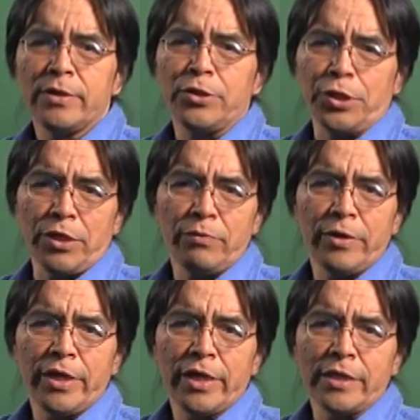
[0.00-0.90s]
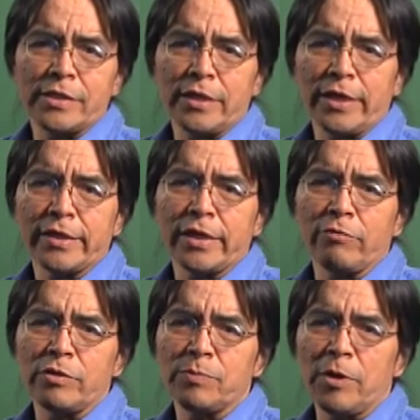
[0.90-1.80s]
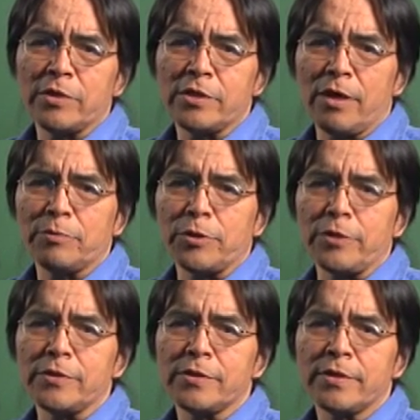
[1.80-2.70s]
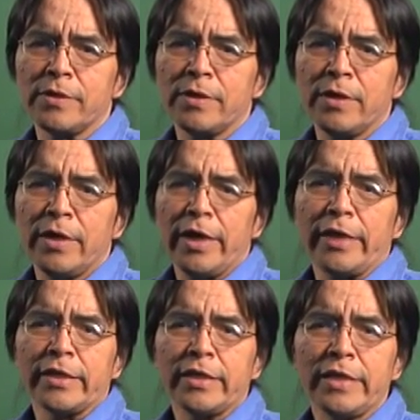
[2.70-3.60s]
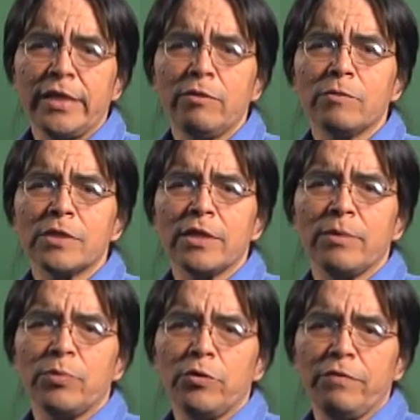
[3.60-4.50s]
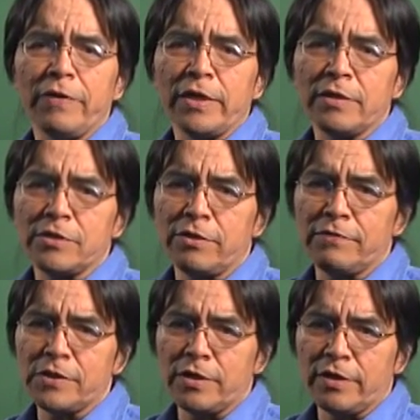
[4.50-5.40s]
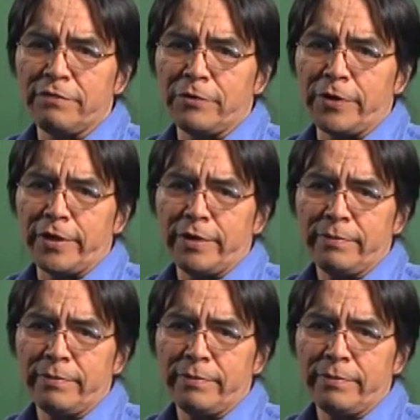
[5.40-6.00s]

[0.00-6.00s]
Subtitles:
generating and selecting response options, and continuously improving service delivery.